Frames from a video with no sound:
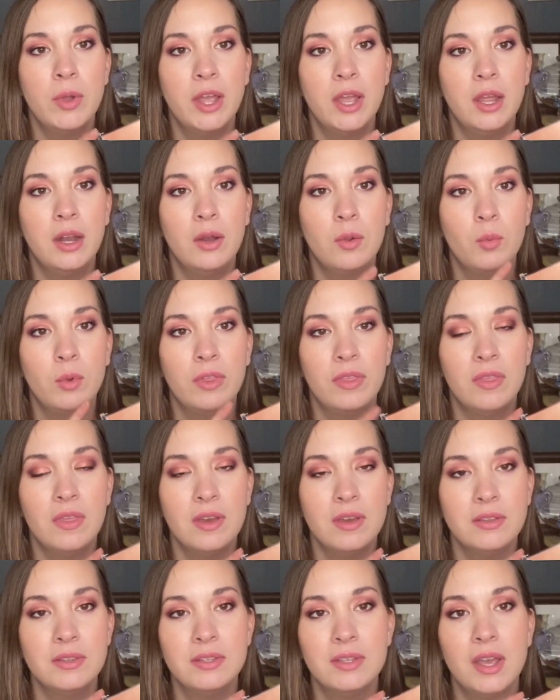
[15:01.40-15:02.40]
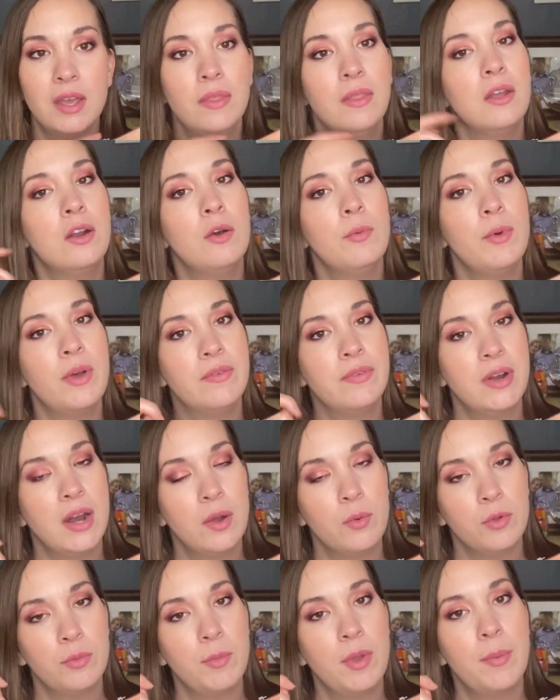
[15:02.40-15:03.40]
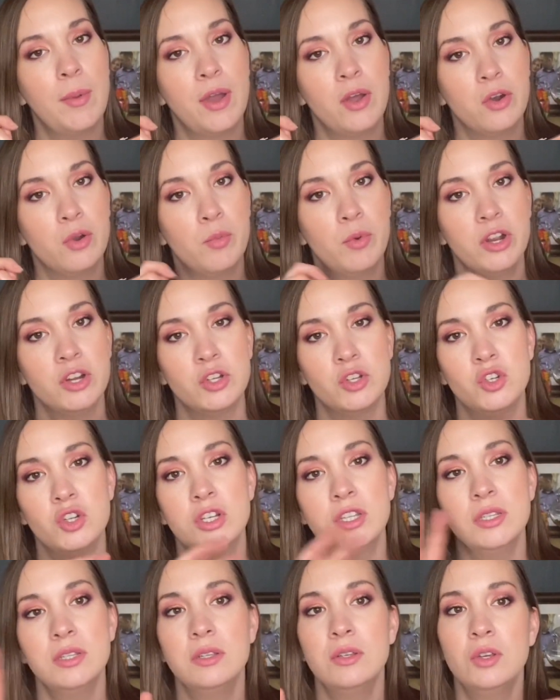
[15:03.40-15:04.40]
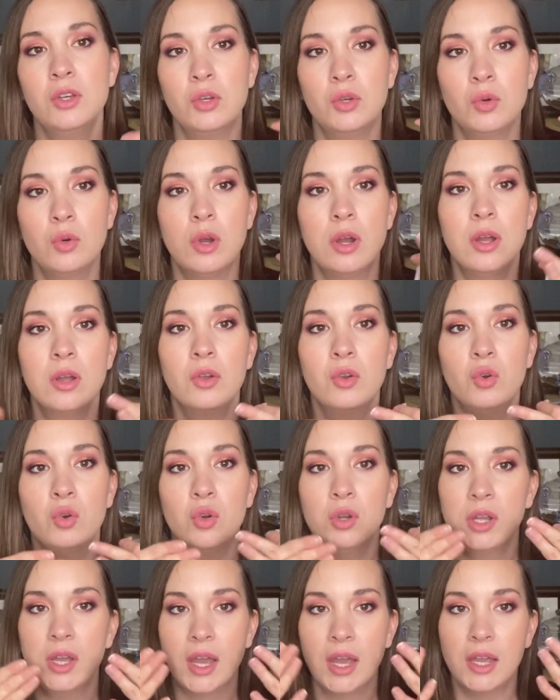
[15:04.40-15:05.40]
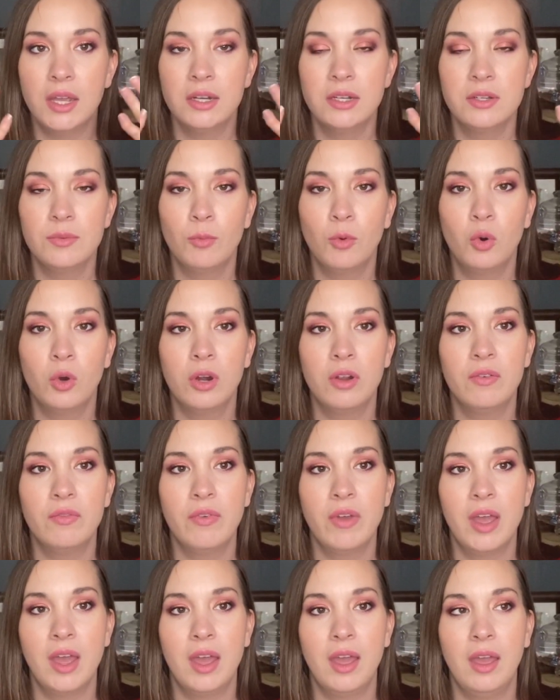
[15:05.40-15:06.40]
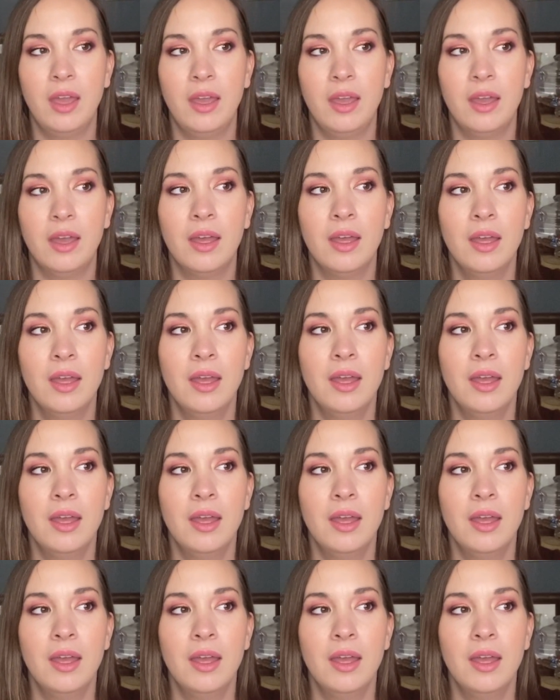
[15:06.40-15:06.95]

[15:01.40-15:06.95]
in with this and then I'll buff it out with my powder brush just to create more of a